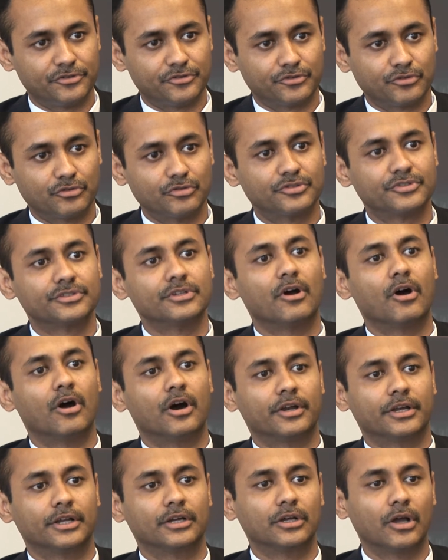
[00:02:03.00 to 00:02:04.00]
source
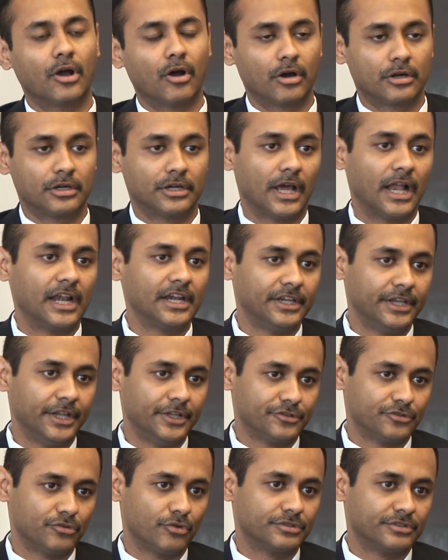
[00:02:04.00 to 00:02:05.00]
or, a, or an alternate
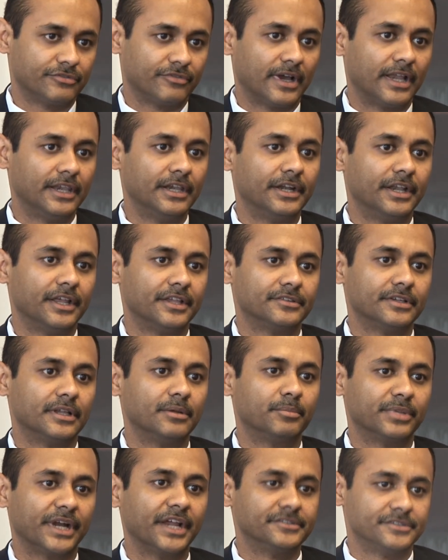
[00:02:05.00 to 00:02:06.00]
source of analytics and
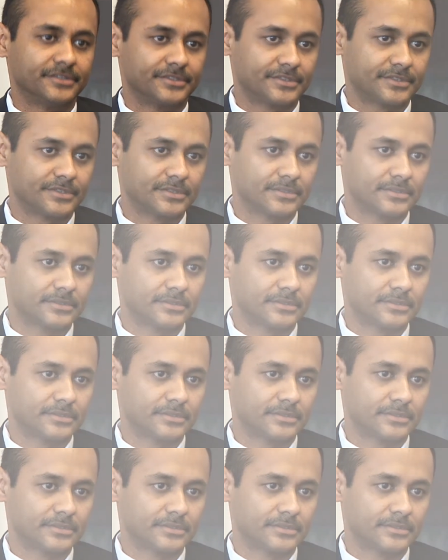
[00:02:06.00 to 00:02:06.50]
prices.